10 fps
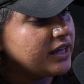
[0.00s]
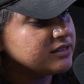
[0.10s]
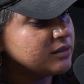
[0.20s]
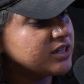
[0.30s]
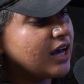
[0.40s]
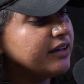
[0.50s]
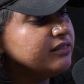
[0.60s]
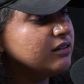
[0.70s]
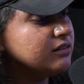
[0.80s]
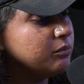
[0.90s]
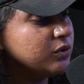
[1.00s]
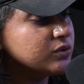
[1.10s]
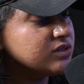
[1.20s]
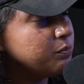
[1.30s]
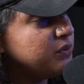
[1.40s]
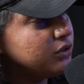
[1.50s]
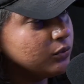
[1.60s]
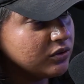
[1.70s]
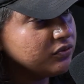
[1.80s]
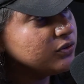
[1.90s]
except I thought the most
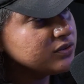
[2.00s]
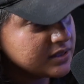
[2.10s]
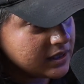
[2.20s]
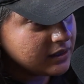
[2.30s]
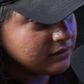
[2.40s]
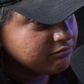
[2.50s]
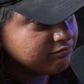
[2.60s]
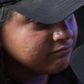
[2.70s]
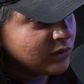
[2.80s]
beautiful scene